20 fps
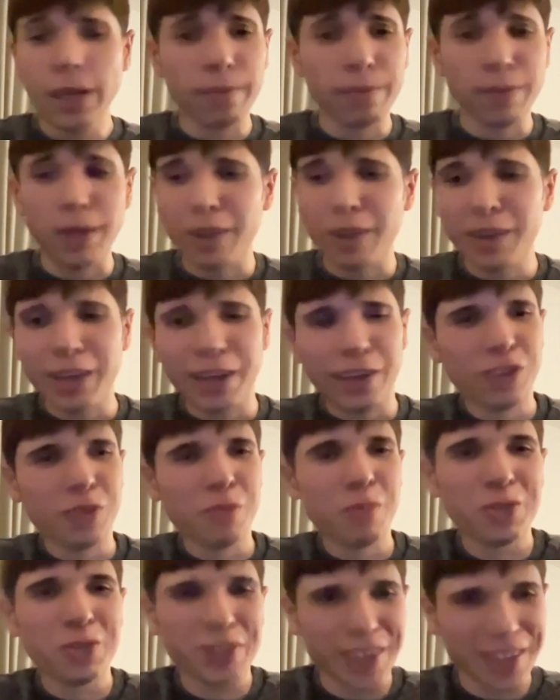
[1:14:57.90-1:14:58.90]
I
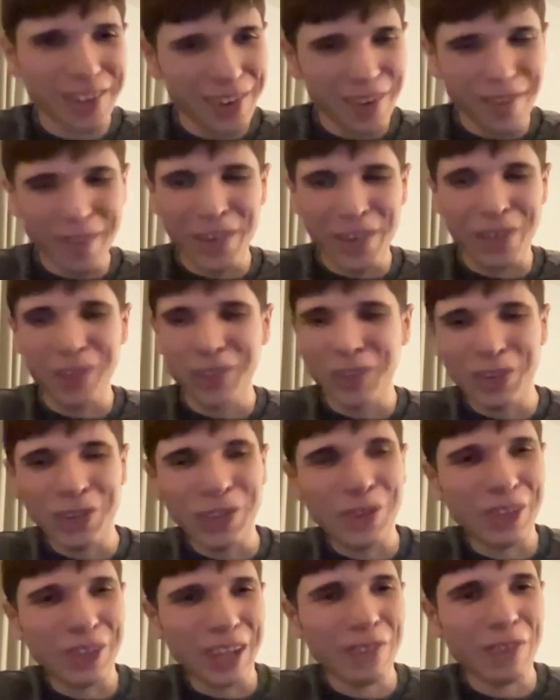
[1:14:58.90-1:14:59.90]
100% agree. We're
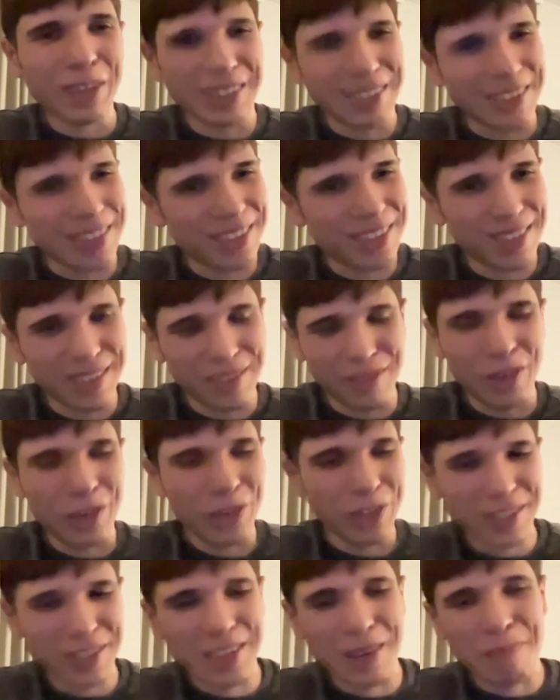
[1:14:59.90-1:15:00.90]
on line with this. We're
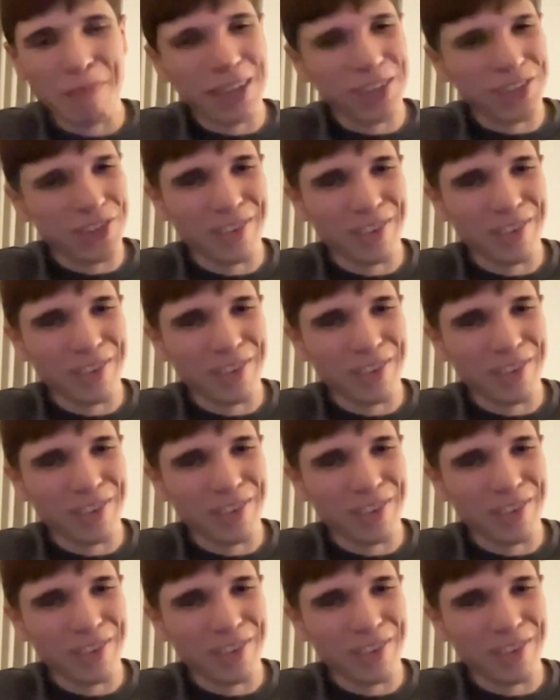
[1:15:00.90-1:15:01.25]
on the same page here,